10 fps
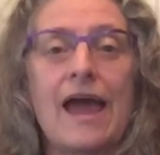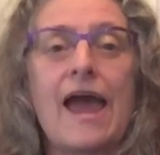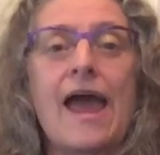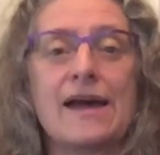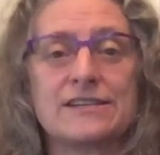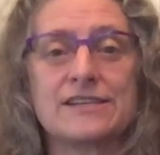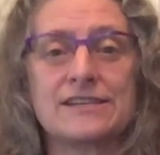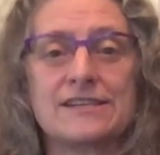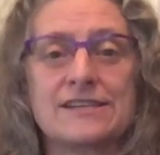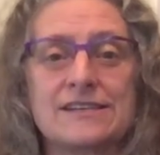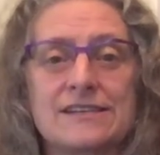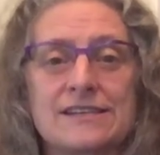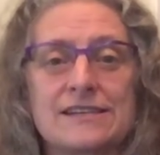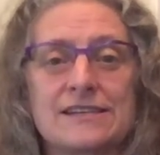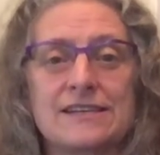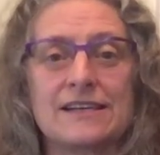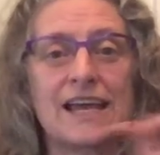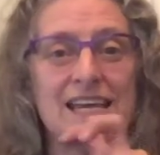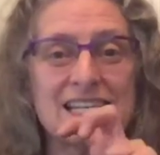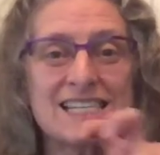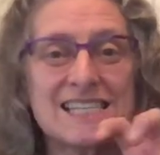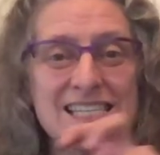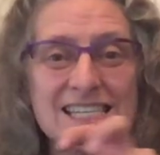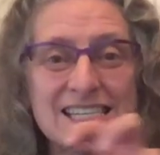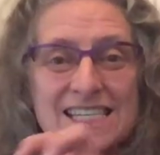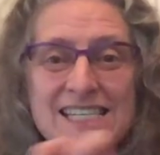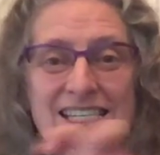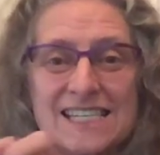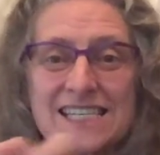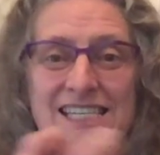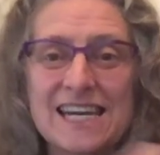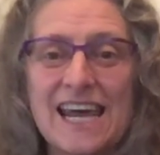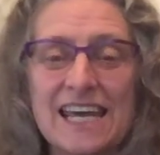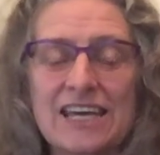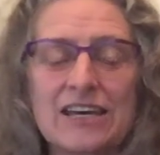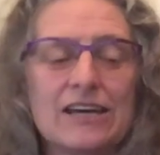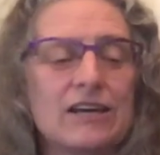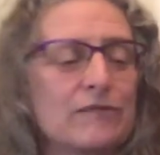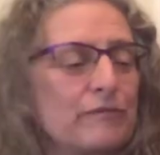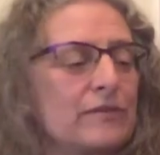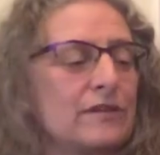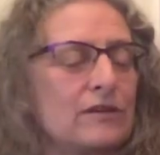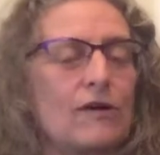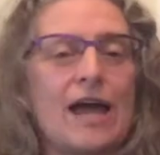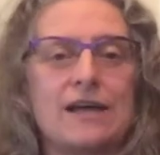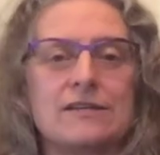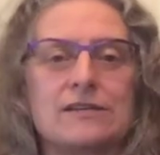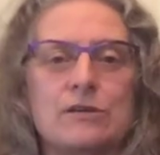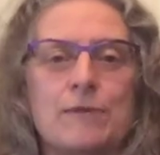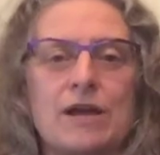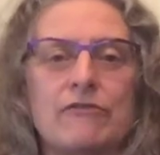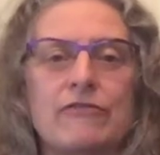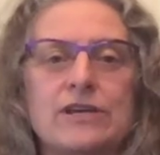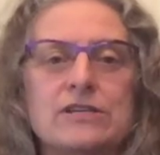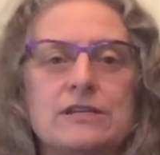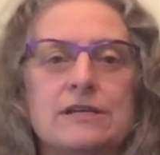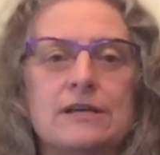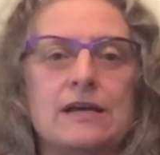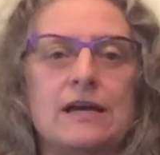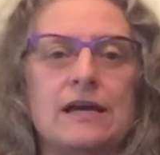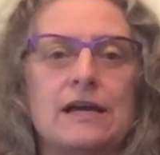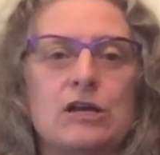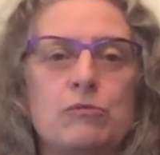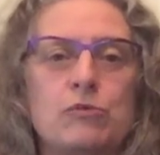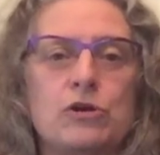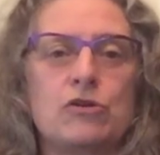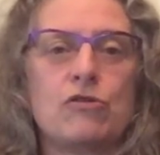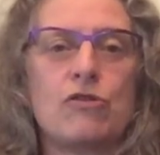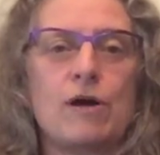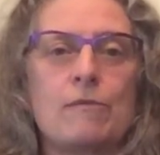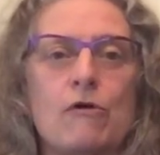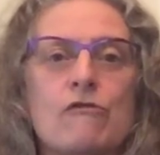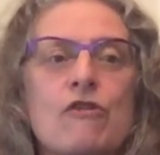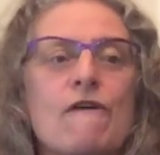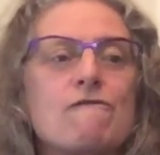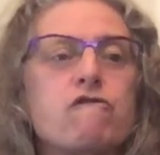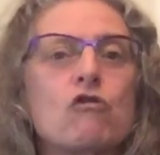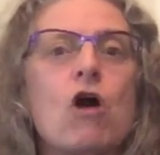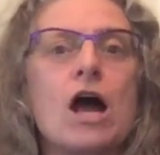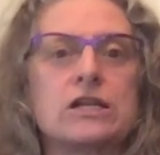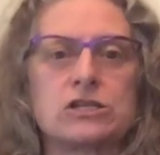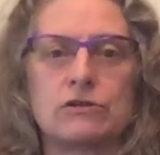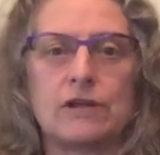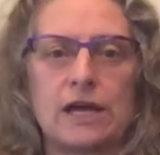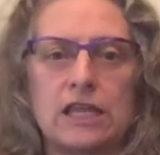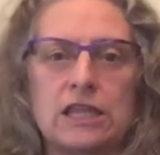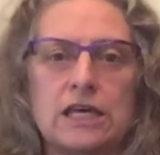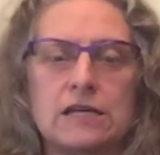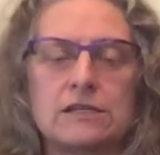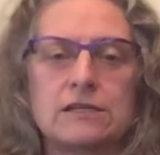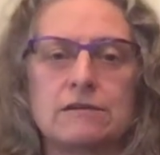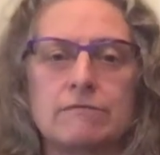S, like in snake. So S, you make a fist and you put your thumb over the front like this.